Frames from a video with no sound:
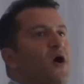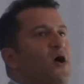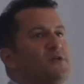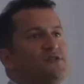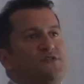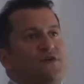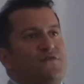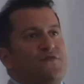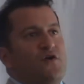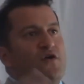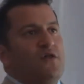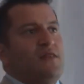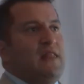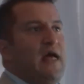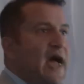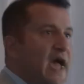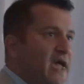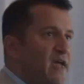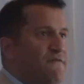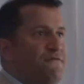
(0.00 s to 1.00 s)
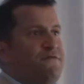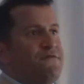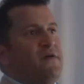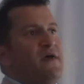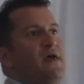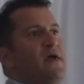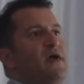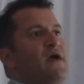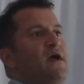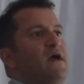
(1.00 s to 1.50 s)
parts of your life
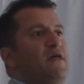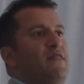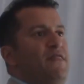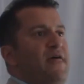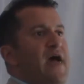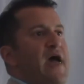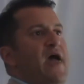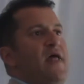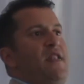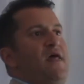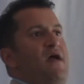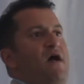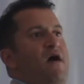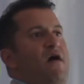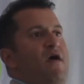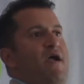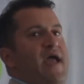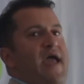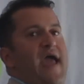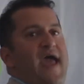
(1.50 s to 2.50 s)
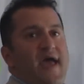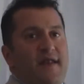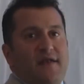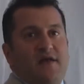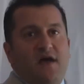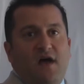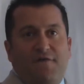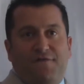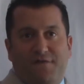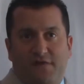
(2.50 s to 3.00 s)
that are
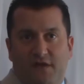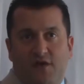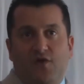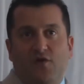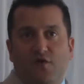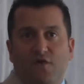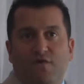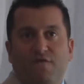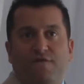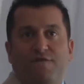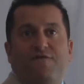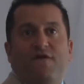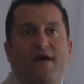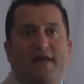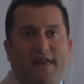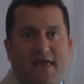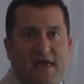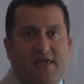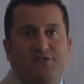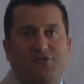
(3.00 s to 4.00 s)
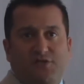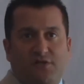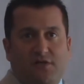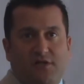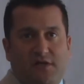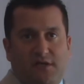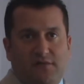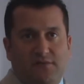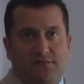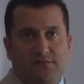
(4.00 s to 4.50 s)
handcuffing you
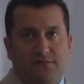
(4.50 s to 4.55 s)
financially.